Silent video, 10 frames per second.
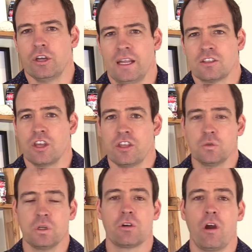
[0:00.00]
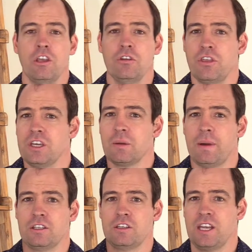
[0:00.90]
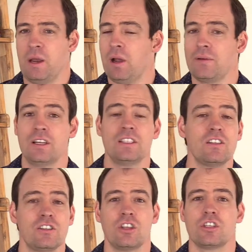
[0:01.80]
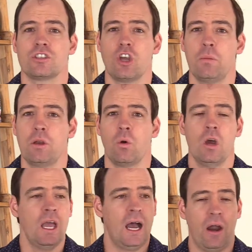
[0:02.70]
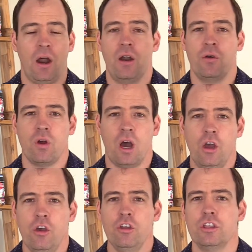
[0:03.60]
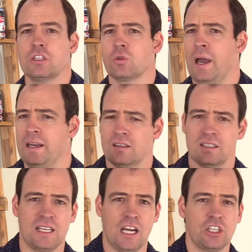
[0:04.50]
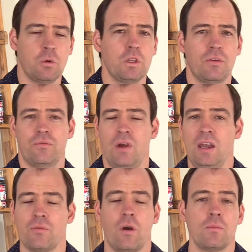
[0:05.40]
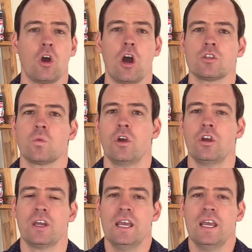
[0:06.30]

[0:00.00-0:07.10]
And so this would grow you. Think about, you say, well, I've listened to this sermon, or I heard this, or I had a discussion with a friend from God's Word.